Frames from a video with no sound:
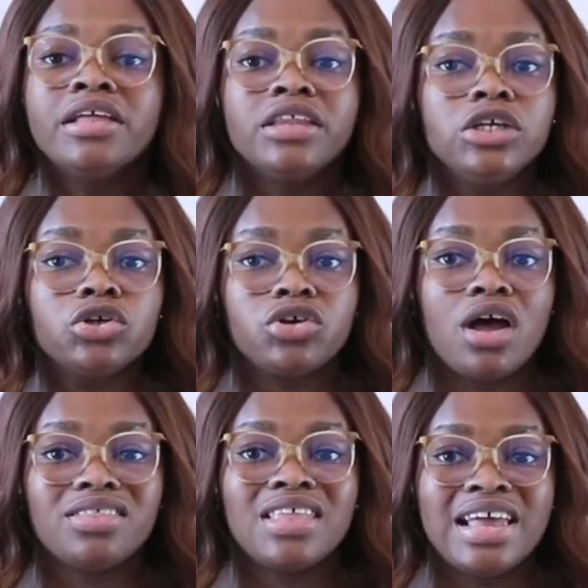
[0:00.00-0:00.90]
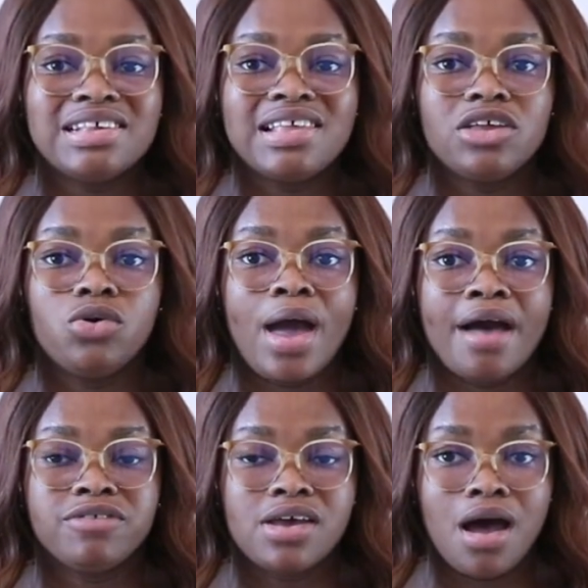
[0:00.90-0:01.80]
These are not things that you
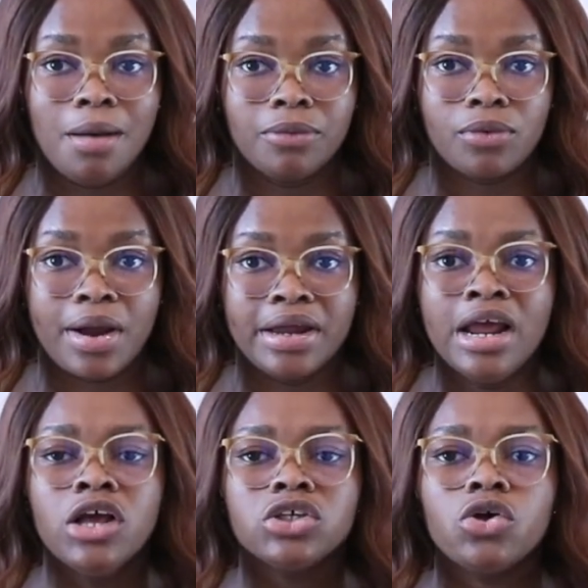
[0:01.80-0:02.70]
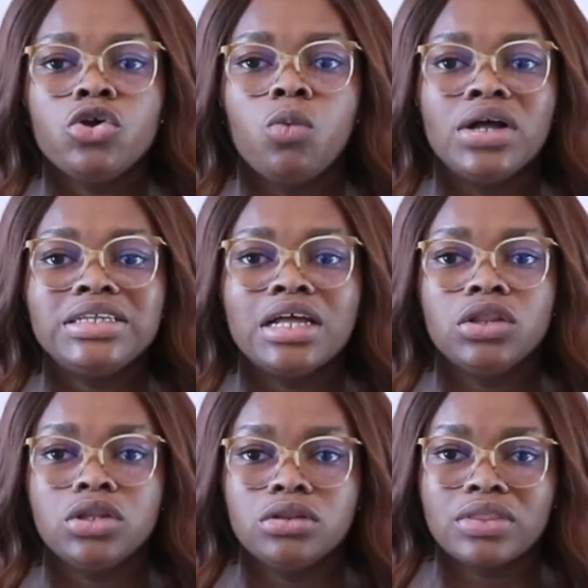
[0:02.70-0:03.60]
have to upgrade. So you want
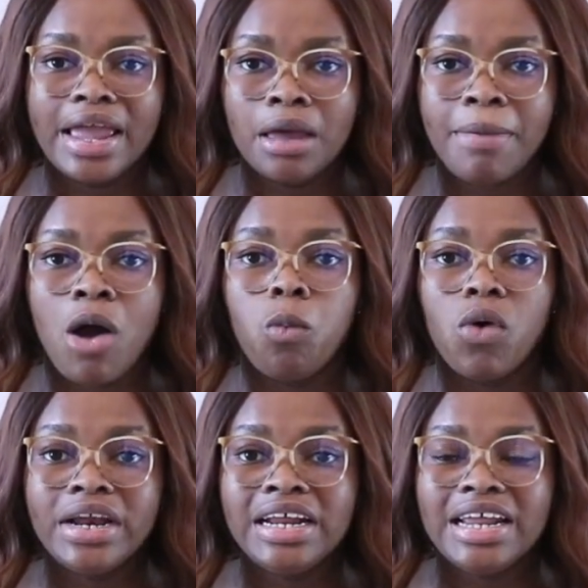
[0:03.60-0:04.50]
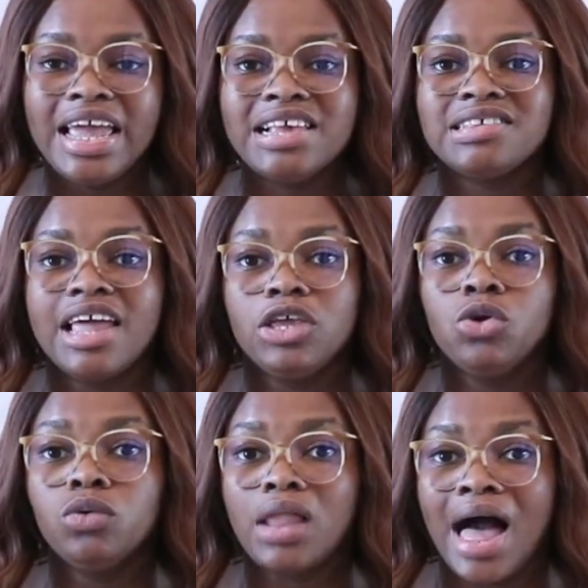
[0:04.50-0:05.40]
to think about what it is that
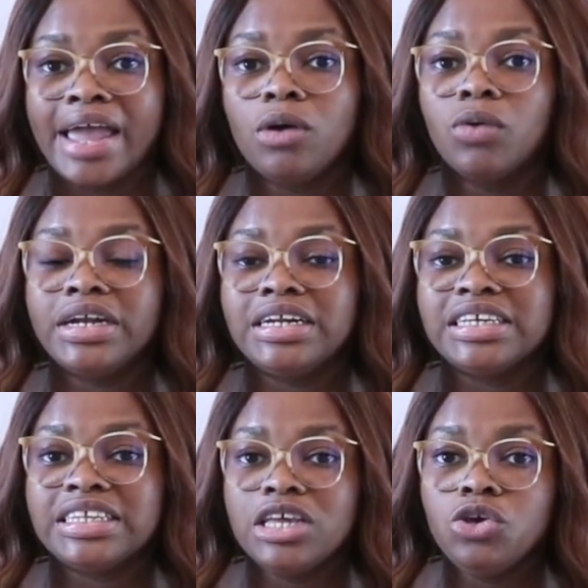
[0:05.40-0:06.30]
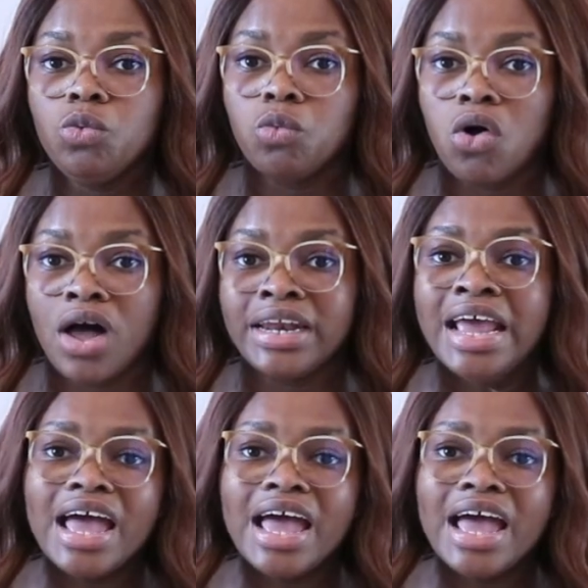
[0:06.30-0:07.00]
you like, what it is that you want.